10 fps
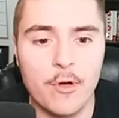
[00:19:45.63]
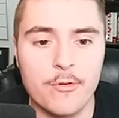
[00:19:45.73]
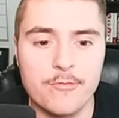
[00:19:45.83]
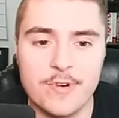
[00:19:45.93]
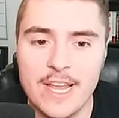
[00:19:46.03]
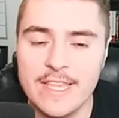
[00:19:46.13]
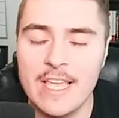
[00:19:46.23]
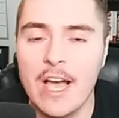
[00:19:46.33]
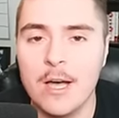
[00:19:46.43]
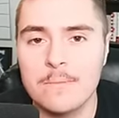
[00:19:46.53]
already
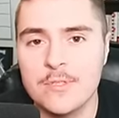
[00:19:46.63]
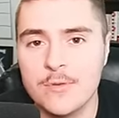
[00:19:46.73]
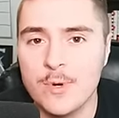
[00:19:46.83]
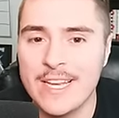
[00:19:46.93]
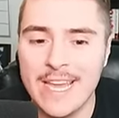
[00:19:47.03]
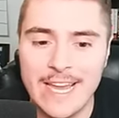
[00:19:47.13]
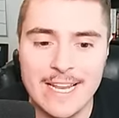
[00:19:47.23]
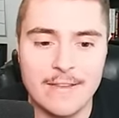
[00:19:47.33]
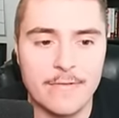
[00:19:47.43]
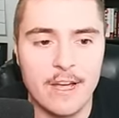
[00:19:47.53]
up to an
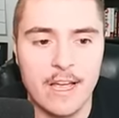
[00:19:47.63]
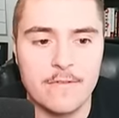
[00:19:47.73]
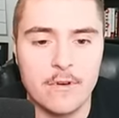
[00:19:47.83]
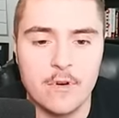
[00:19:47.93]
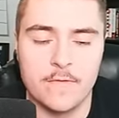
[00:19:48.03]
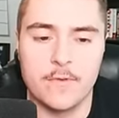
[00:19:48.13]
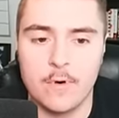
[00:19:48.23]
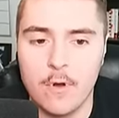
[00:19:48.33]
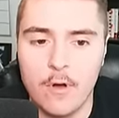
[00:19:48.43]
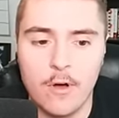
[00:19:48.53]
85
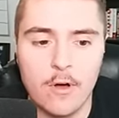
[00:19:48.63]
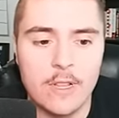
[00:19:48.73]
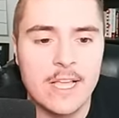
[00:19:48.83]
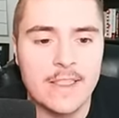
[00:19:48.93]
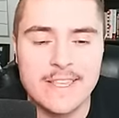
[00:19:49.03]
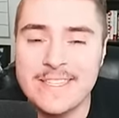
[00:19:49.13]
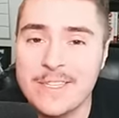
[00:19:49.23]
overall. This is